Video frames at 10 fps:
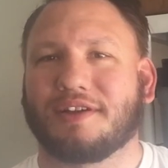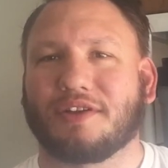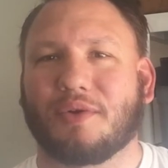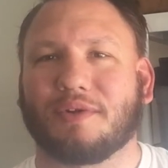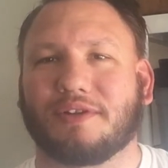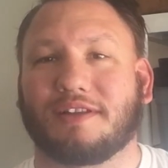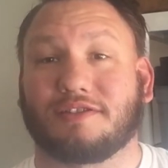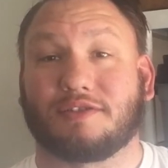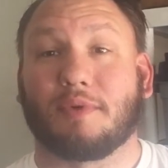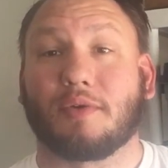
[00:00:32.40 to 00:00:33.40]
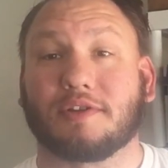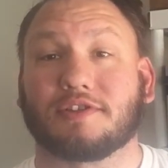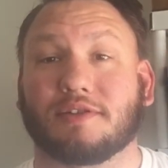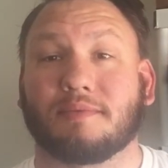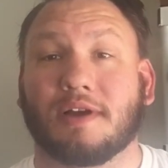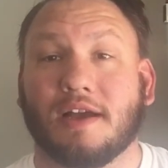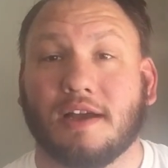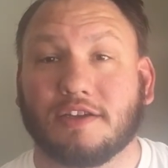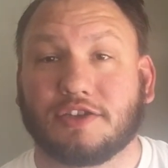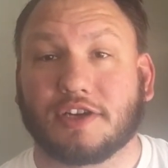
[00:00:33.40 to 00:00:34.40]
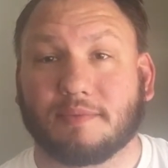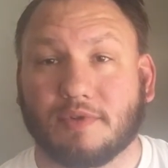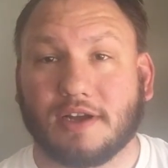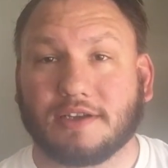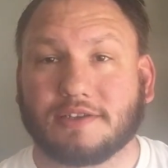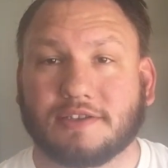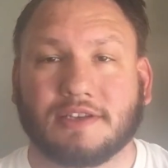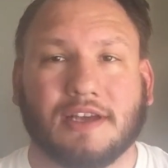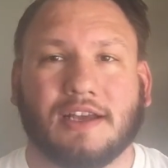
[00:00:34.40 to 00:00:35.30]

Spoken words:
going and smoking some chicken breasts.